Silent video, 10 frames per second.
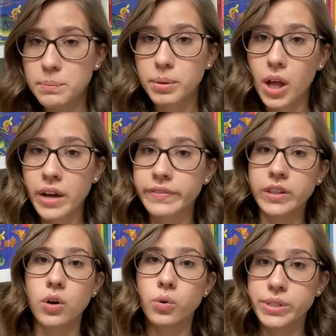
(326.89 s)
plot for
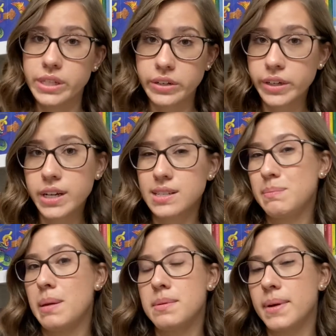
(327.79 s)
the whole series, and
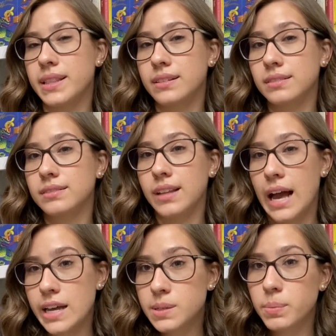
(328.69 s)
maybe by the
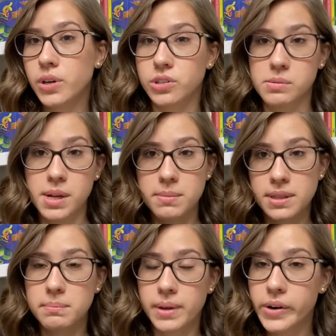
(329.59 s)
last book or sometime in the
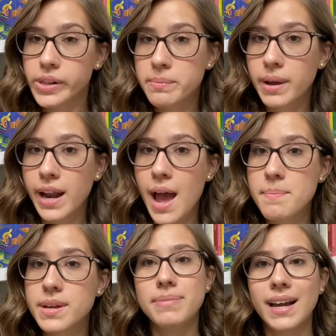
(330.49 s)
middle it might
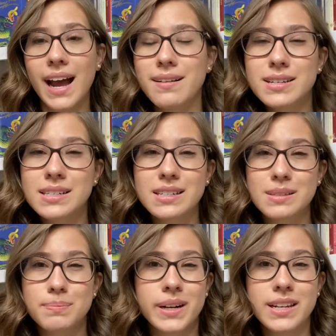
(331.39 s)
happen. But I was
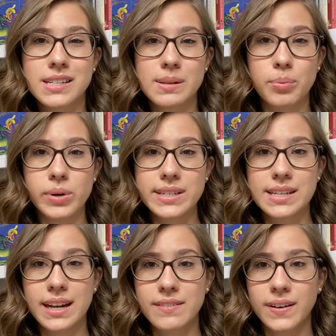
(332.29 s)
just pretty
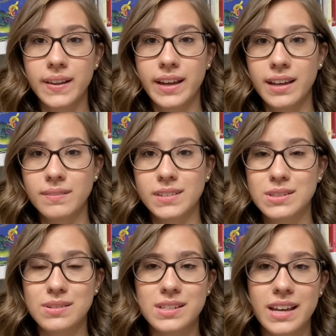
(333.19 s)
disappointed. I felt like this
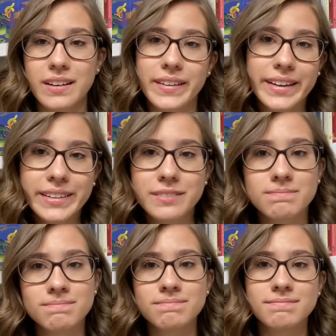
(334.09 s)
was just kind of like,
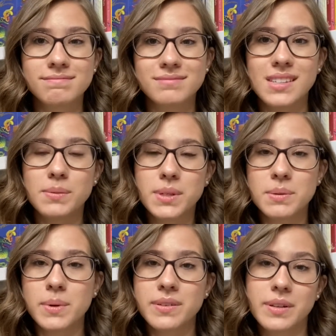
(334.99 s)
it
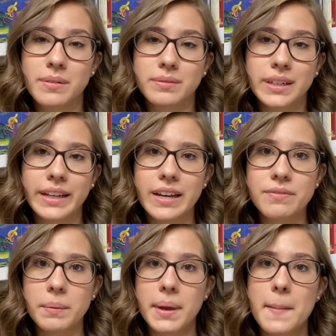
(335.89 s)
wasn't really it for me.